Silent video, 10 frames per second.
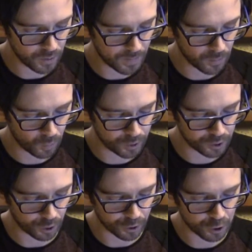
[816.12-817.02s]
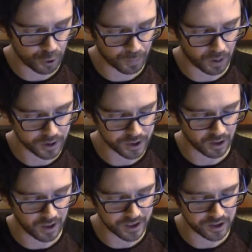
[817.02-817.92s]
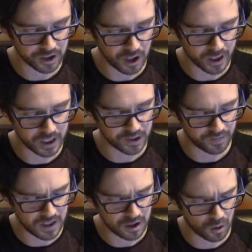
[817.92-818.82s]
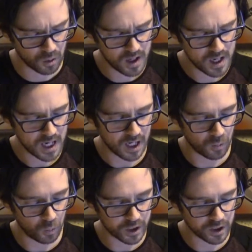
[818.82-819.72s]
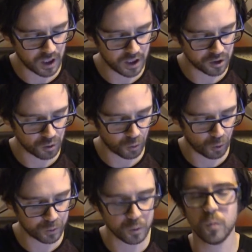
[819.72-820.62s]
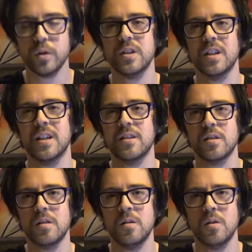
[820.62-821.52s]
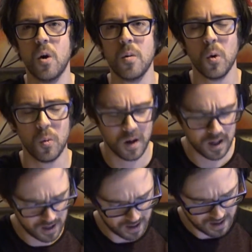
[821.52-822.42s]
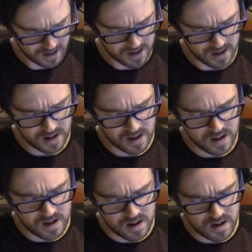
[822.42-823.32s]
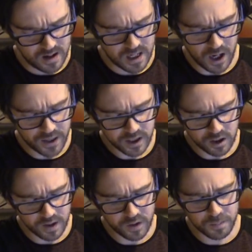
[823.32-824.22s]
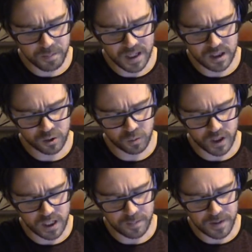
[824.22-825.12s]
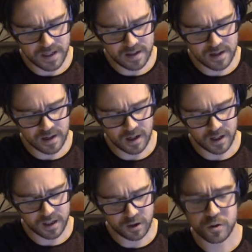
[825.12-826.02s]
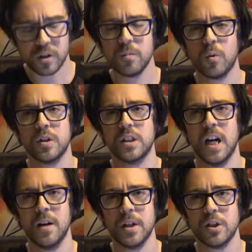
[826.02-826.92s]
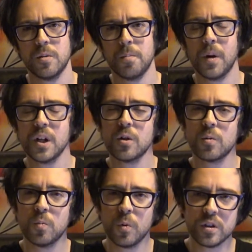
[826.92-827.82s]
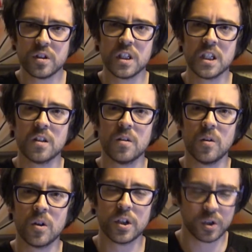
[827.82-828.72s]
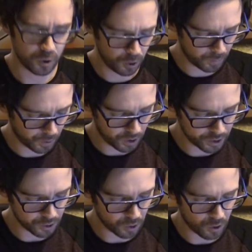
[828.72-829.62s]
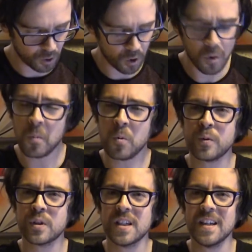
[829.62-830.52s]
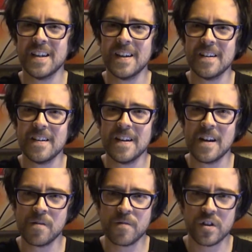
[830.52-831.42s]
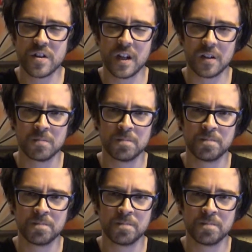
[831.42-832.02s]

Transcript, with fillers: weapon wounds on a 2 plus unless the target is a vehicle, in which case roll to wound as normal. Now I think you're giving up minus 1 AP there and then you're doing more damage, but you're wounding on a 2 plus on almost everything.